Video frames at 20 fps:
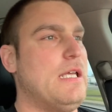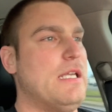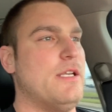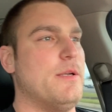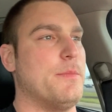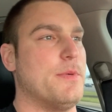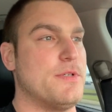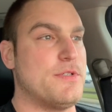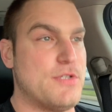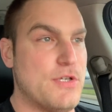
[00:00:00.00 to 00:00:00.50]

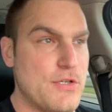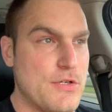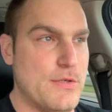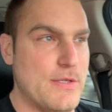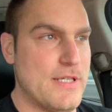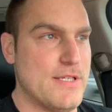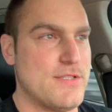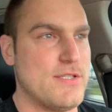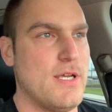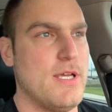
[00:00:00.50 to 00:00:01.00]
Number two
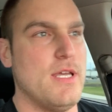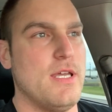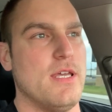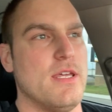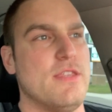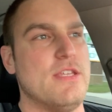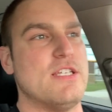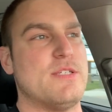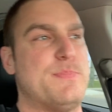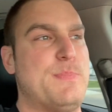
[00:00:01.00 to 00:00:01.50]
is,
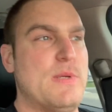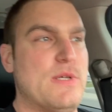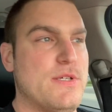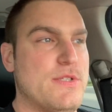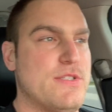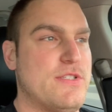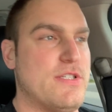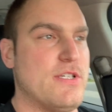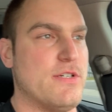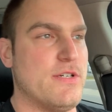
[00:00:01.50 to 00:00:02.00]
this
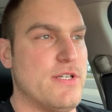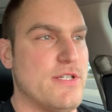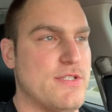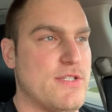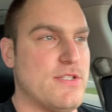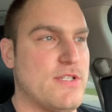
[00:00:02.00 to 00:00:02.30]
build series